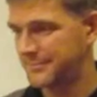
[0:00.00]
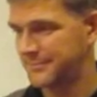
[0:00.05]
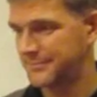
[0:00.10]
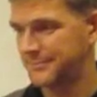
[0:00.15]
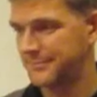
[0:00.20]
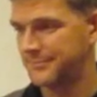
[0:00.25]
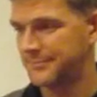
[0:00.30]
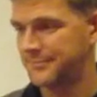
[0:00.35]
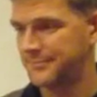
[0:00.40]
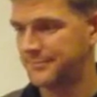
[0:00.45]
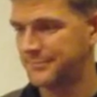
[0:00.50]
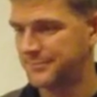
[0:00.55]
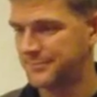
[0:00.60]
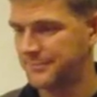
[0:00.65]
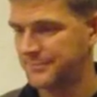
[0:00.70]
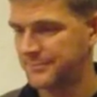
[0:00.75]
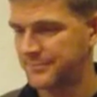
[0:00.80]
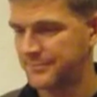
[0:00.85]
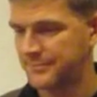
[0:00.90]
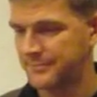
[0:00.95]

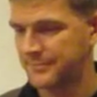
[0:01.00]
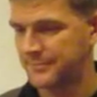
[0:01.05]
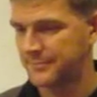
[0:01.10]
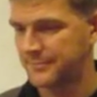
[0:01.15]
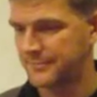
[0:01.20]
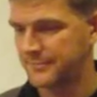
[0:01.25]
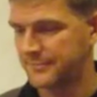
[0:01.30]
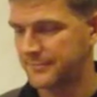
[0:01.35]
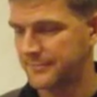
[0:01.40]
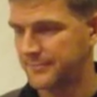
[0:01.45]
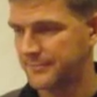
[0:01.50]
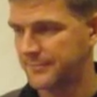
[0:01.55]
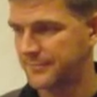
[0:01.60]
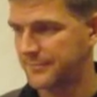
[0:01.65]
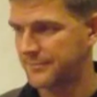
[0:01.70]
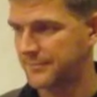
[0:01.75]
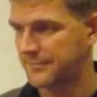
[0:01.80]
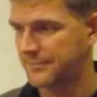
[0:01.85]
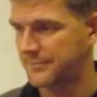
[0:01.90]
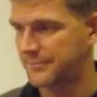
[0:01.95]

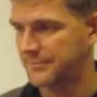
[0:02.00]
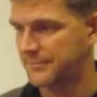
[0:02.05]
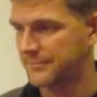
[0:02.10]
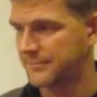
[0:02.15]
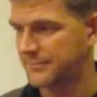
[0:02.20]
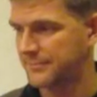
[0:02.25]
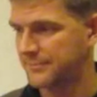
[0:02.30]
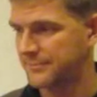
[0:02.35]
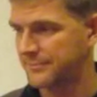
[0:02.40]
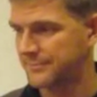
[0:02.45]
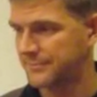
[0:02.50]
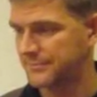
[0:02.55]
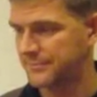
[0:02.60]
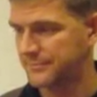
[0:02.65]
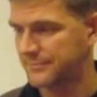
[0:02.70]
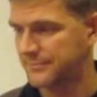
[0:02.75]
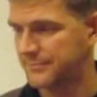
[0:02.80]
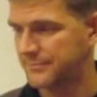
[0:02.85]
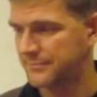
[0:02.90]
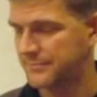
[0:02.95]

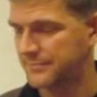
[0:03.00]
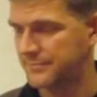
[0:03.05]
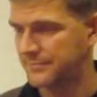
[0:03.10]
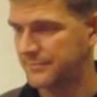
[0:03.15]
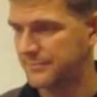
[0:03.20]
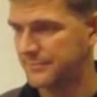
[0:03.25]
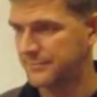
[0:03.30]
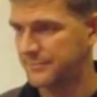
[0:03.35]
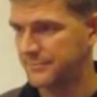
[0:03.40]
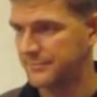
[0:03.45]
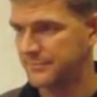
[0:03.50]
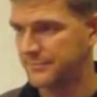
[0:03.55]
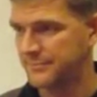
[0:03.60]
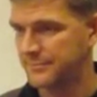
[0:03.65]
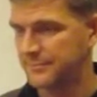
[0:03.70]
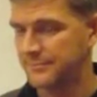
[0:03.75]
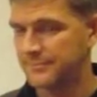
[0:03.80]
[no speech]